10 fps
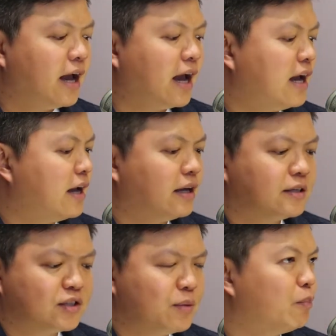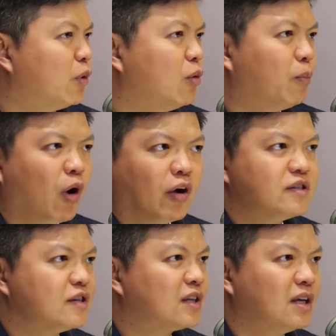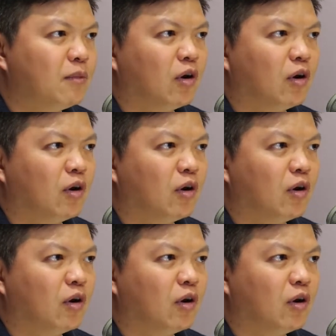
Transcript: a simple point system